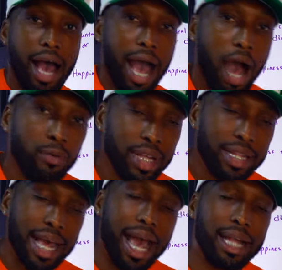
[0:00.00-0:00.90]
How did
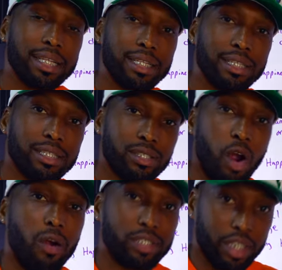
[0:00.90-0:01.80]
that
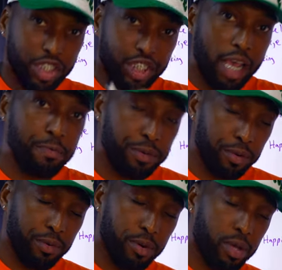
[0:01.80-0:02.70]
start to shape you